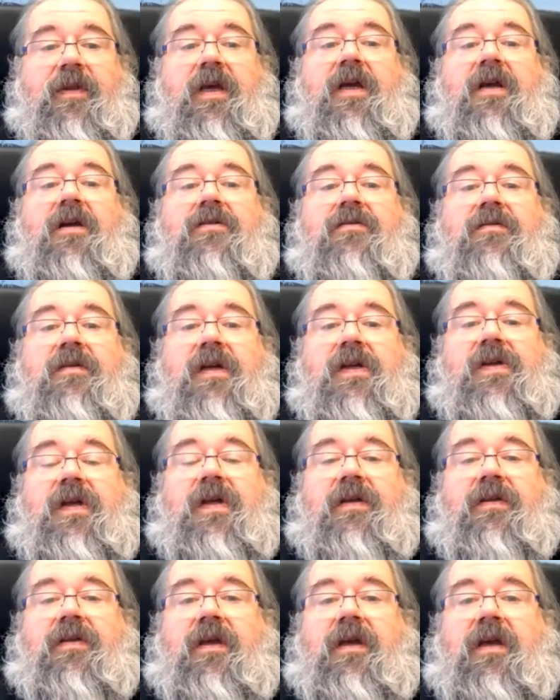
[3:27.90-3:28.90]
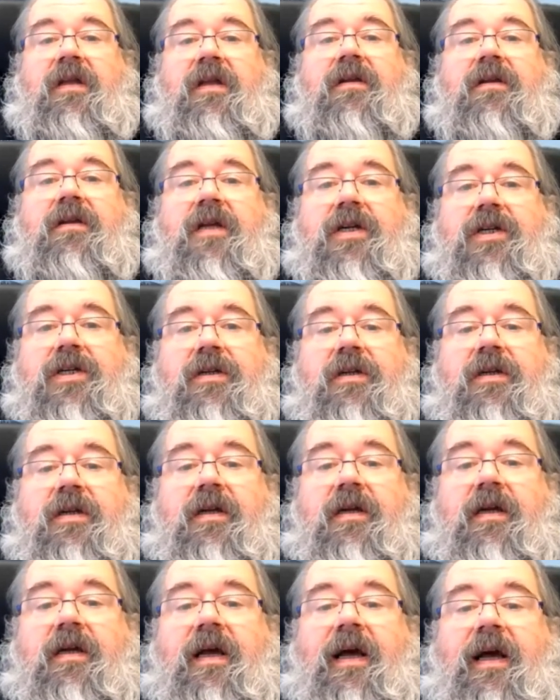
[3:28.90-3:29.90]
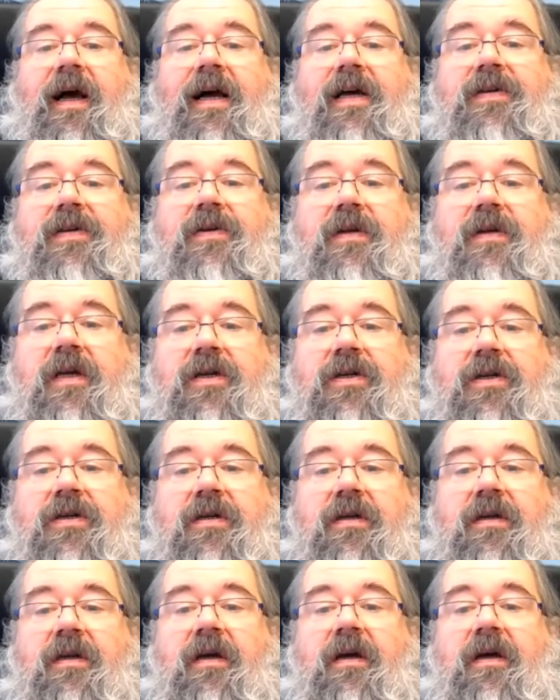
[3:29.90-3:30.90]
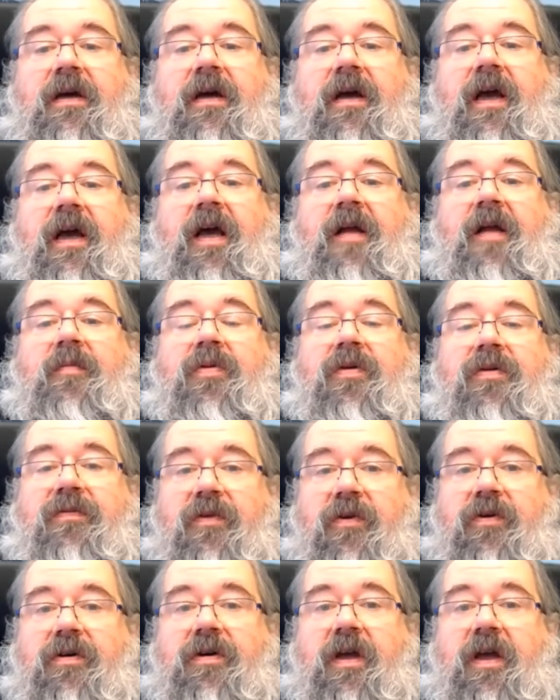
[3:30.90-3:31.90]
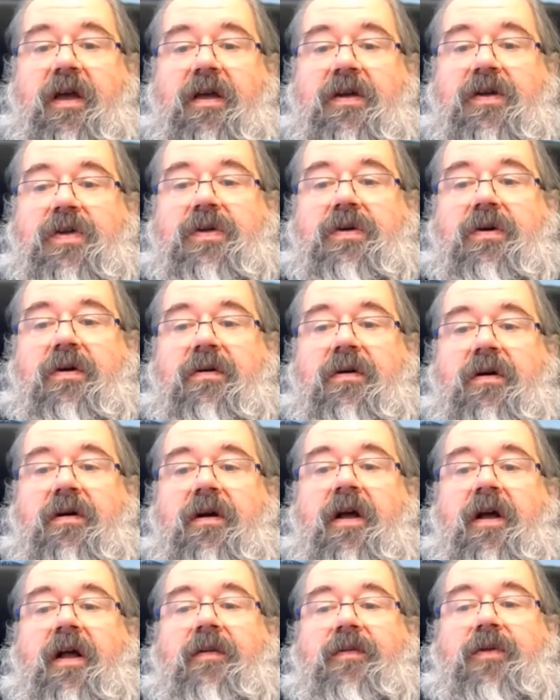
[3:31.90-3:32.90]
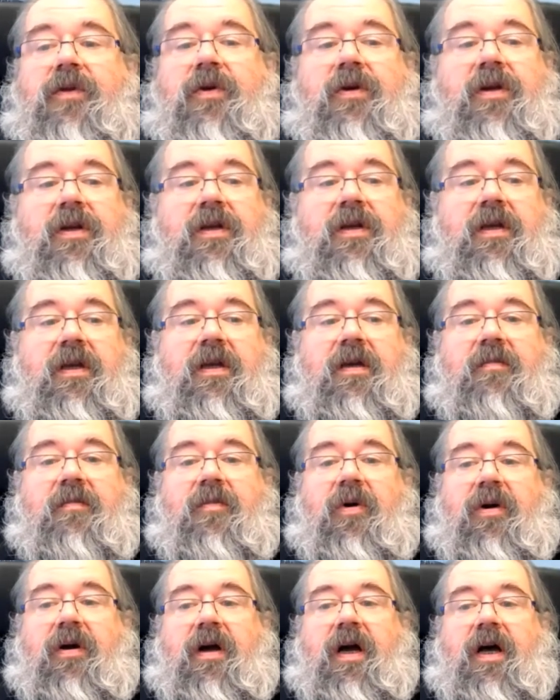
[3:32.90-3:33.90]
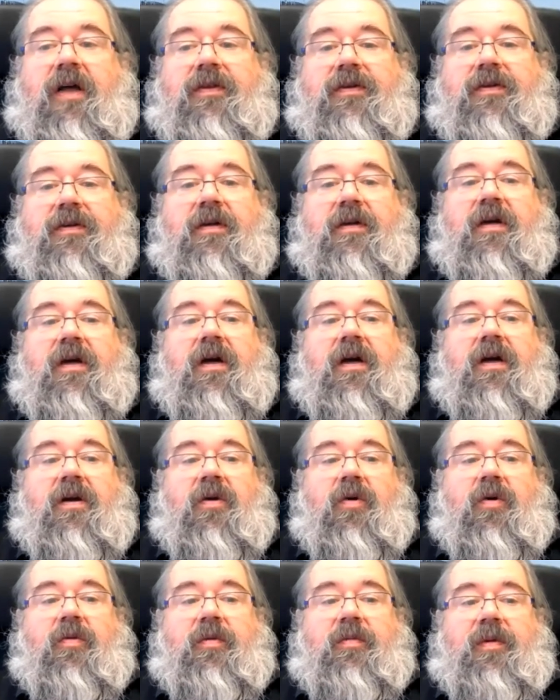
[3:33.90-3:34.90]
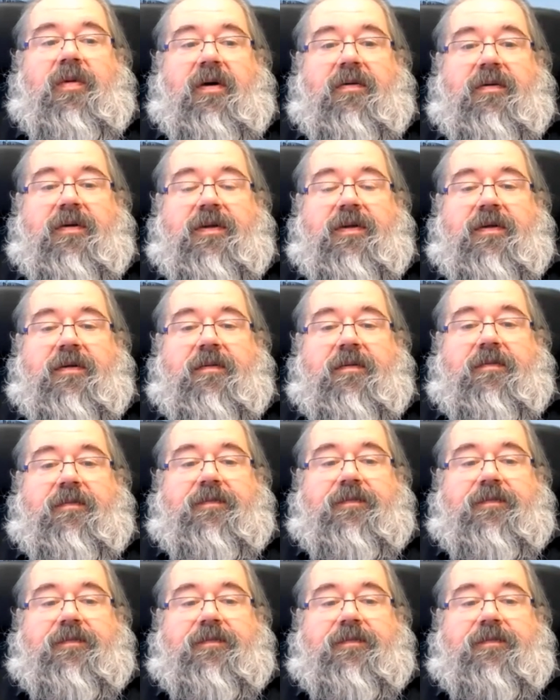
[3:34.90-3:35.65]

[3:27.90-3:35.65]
increasing the international isolation and provoking a stronger unity among other global powers.